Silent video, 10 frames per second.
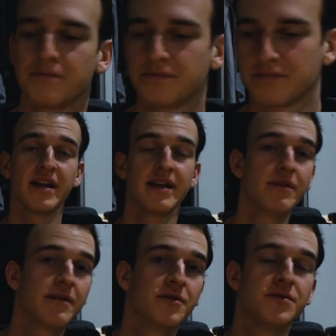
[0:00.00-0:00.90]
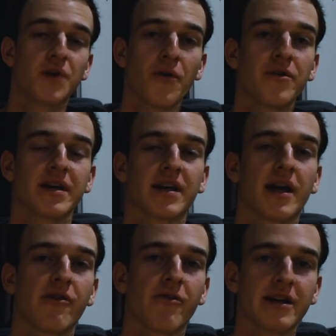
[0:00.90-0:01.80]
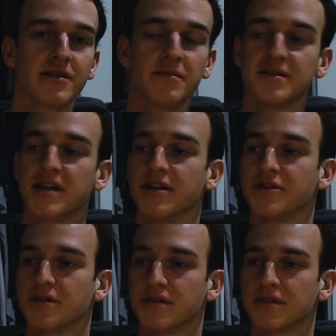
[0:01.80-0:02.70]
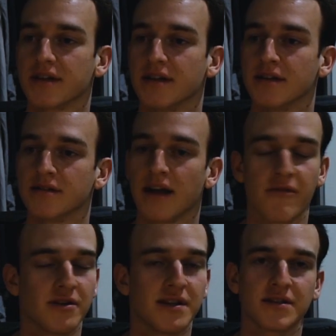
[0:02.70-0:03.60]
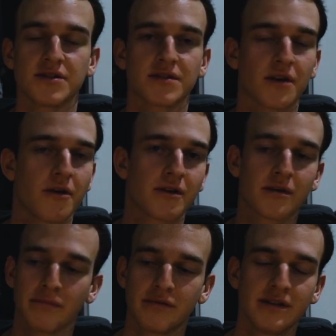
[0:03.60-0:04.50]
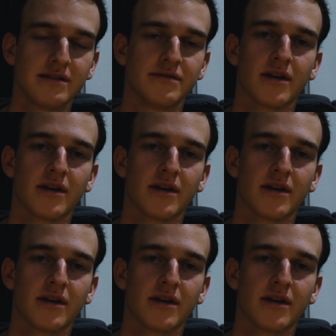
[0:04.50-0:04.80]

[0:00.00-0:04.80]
But then even if you don't encounter any limitations and everything's just gone completely